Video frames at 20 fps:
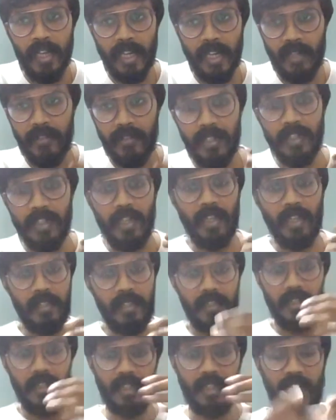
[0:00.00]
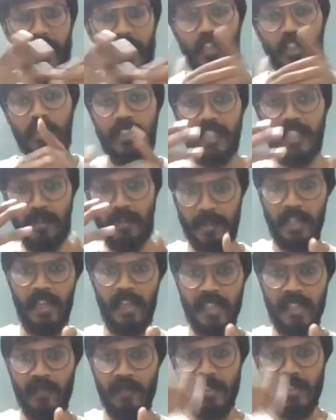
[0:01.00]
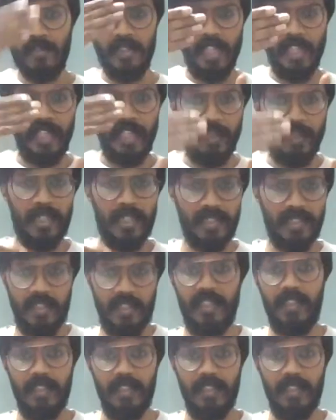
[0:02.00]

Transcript: cover or trying to set a priority between A plus and